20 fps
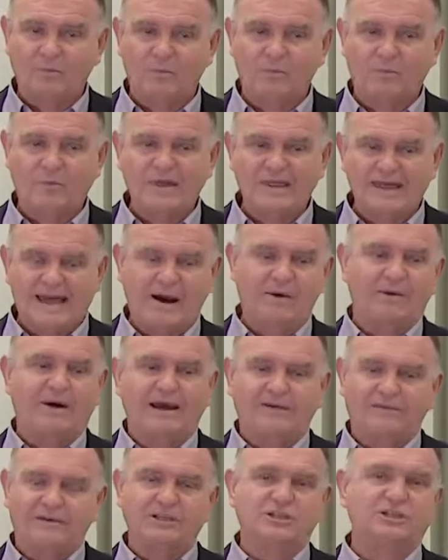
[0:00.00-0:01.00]
without
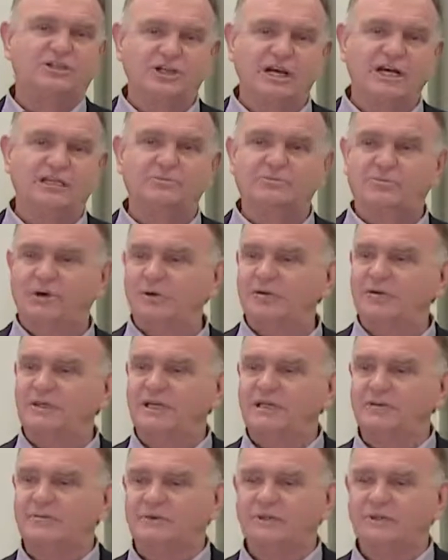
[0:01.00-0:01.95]
having to change process,